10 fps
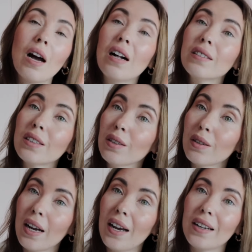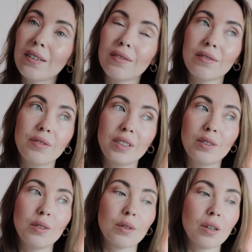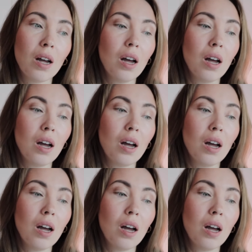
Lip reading: color your hair with your